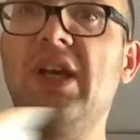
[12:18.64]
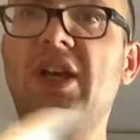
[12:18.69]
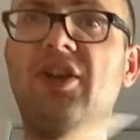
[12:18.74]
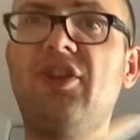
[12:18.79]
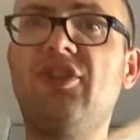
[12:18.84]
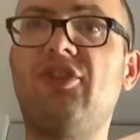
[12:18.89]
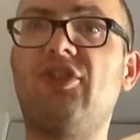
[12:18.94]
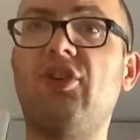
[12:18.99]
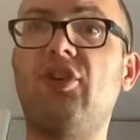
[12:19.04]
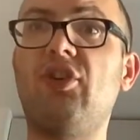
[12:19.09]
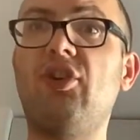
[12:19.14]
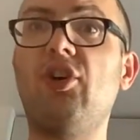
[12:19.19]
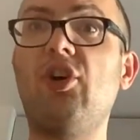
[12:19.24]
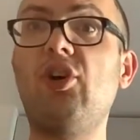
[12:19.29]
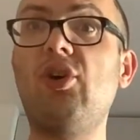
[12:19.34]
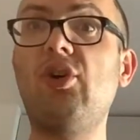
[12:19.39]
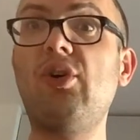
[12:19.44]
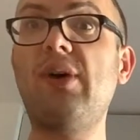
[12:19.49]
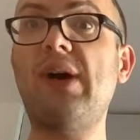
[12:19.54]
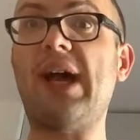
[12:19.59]
So
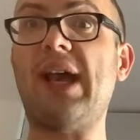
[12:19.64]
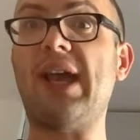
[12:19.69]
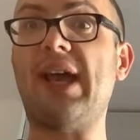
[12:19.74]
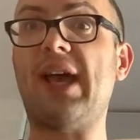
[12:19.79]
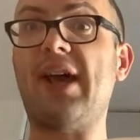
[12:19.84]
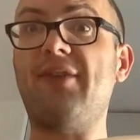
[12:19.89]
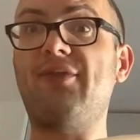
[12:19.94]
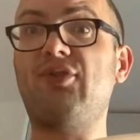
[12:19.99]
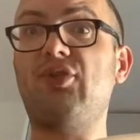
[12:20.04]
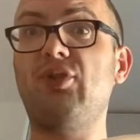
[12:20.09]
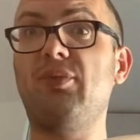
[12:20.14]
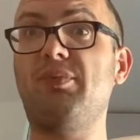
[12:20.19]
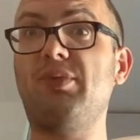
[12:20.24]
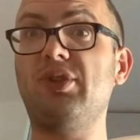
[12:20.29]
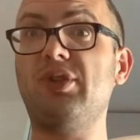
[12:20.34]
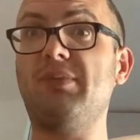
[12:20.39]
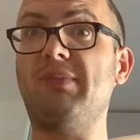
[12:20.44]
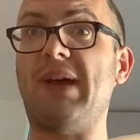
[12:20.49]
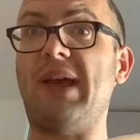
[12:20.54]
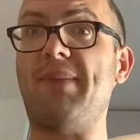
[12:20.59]
now I have to
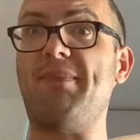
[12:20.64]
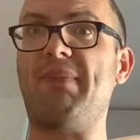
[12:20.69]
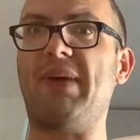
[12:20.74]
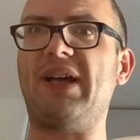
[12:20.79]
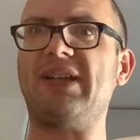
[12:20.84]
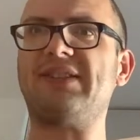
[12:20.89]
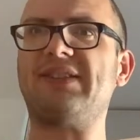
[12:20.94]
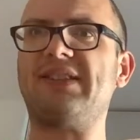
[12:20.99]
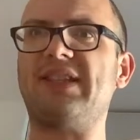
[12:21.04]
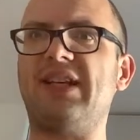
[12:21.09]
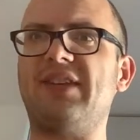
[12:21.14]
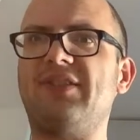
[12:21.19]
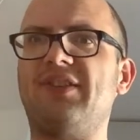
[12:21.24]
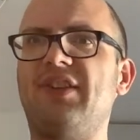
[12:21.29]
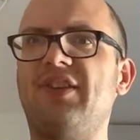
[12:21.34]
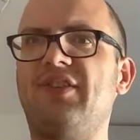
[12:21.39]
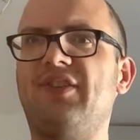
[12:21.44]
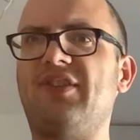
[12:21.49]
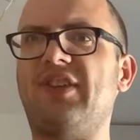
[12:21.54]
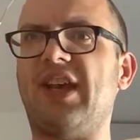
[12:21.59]
put my pastas
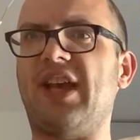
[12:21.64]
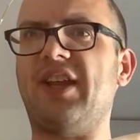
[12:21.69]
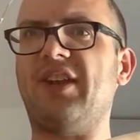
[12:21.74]
inside